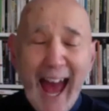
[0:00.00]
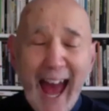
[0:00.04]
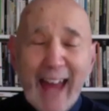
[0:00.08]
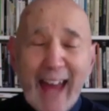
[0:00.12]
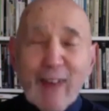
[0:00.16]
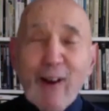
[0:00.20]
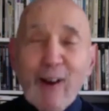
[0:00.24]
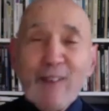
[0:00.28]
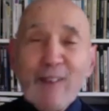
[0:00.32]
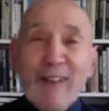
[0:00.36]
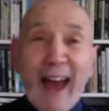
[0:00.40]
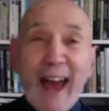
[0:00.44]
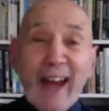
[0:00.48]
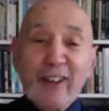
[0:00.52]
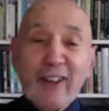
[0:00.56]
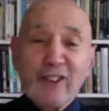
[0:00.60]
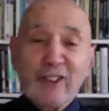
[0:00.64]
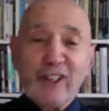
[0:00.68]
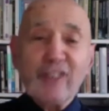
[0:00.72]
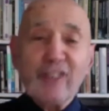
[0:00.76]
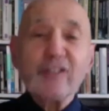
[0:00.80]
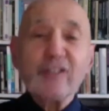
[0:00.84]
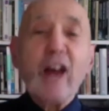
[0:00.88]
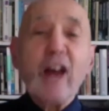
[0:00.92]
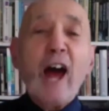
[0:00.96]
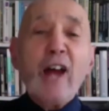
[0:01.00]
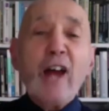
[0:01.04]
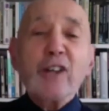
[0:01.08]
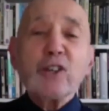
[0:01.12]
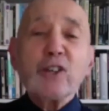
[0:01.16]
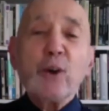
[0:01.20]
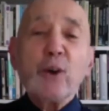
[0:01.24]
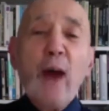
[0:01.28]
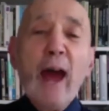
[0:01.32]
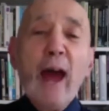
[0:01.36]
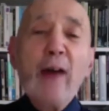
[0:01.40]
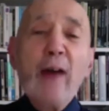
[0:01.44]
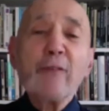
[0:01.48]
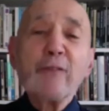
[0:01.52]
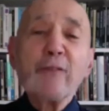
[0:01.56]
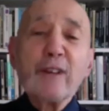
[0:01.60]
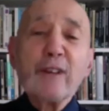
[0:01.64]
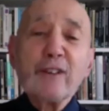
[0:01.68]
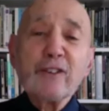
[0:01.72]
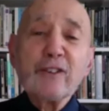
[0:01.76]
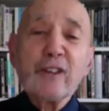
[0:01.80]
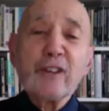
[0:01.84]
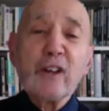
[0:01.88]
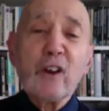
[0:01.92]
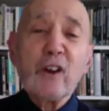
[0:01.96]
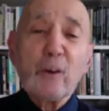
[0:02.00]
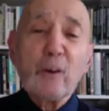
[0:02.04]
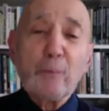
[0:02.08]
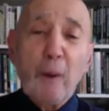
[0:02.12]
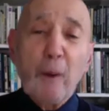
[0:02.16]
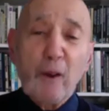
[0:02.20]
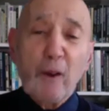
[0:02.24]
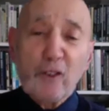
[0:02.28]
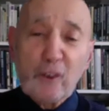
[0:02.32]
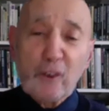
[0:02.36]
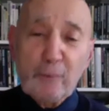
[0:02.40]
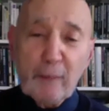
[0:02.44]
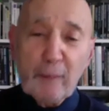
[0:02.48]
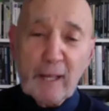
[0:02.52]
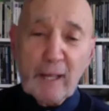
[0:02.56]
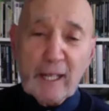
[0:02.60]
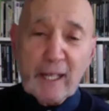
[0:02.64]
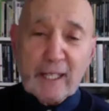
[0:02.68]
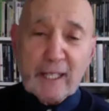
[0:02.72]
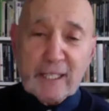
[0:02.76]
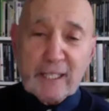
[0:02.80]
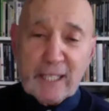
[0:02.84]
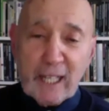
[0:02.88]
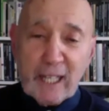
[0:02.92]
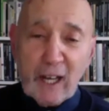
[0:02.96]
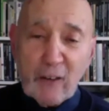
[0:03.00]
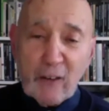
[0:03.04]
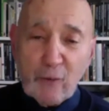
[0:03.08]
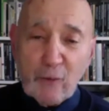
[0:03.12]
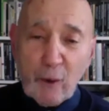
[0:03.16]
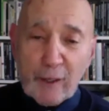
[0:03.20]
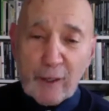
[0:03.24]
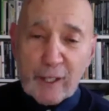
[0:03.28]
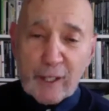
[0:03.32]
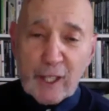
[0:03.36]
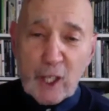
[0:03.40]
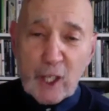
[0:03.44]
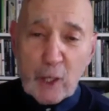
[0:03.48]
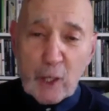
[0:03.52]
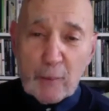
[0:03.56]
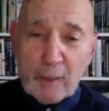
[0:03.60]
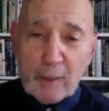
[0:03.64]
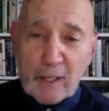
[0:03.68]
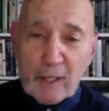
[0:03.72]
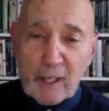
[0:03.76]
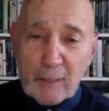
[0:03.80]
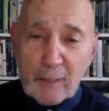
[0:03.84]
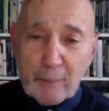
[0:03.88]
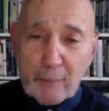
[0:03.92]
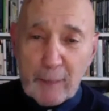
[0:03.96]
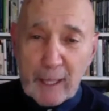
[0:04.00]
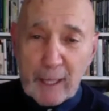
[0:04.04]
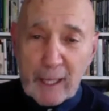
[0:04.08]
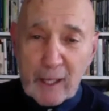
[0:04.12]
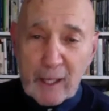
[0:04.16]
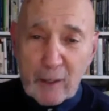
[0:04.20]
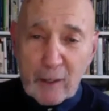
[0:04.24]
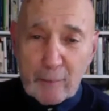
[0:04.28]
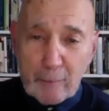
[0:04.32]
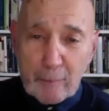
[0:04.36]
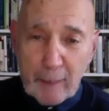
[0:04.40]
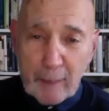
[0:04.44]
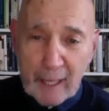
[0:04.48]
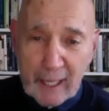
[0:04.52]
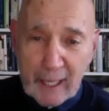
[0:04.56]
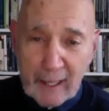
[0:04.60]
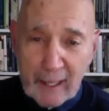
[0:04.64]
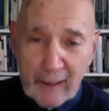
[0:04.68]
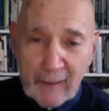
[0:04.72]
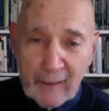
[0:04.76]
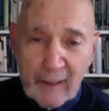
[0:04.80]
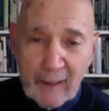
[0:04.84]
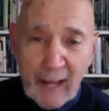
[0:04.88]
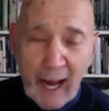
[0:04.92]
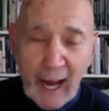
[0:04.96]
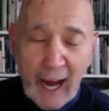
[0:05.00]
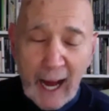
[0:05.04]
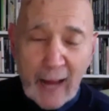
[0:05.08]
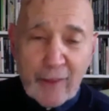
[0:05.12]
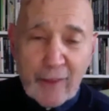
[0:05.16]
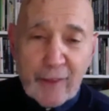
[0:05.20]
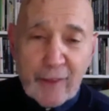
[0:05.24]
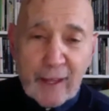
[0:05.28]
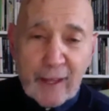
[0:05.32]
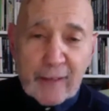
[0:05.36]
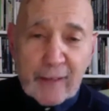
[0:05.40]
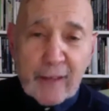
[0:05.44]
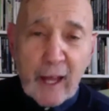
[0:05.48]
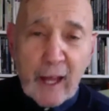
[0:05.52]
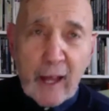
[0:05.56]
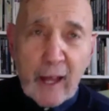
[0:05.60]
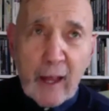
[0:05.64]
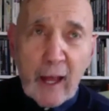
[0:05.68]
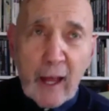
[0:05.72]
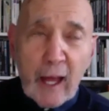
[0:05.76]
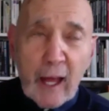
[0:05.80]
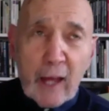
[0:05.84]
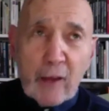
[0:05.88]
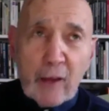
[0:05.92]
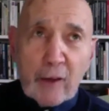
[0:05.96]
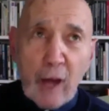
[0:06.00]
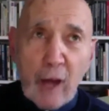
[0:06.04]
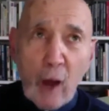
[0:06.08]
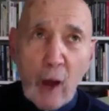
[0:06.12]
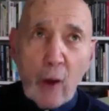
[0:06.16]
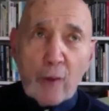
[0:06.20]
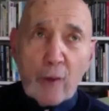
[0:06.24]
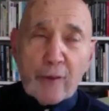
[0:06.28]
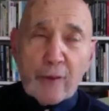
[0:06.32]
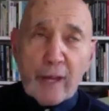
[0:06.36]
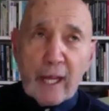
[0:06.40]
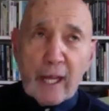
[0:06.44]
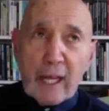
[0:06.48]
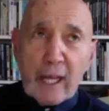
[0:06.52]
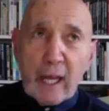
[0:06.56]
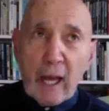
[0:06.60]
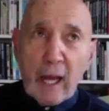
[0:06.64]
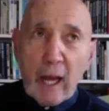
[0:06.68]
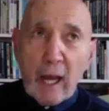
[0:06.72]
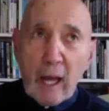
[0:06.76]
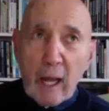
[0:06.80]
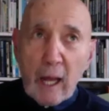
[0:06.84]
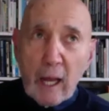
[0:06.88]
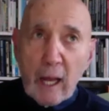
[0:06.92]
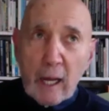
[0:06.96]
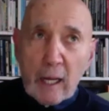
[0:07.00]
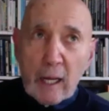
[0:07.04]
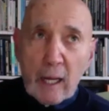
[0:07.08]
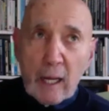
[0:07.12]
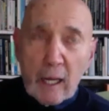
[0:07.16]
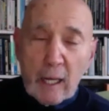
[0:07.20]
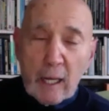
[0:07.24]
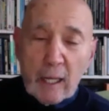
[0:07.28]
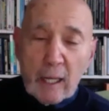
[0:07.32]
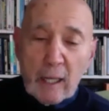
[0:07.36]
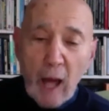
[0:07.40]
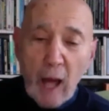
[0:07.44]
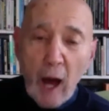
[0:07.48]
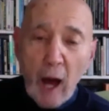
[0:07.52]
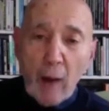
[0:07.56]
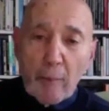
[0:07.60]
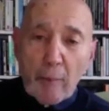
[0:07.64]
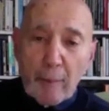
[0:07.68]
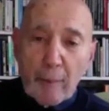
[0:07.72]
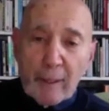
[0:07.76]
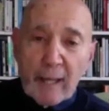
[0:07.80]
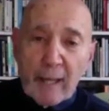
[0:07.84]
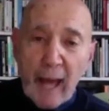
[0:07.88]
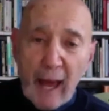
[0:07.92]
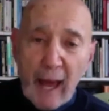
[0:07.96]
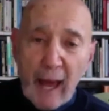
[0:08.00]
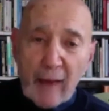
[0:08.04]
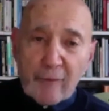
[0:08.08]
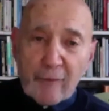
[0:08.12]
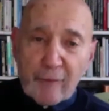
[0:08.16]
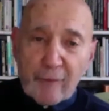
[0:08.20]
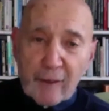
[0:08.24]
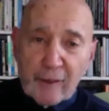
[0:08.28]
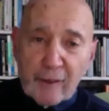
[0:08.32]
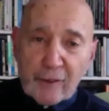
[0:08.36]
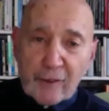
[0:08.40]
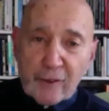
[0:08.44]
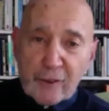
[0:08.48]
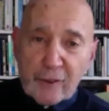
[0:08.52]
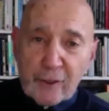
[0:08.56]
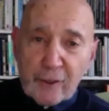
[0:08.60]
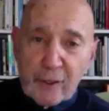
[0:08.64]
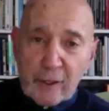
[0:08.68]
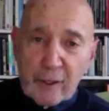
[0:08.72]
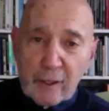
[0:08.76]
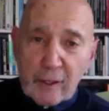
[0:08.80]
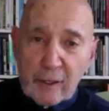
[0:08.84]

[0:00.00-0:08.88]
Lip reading: you have access to every single possibility of what a human being could be. I think, the Laban efforts,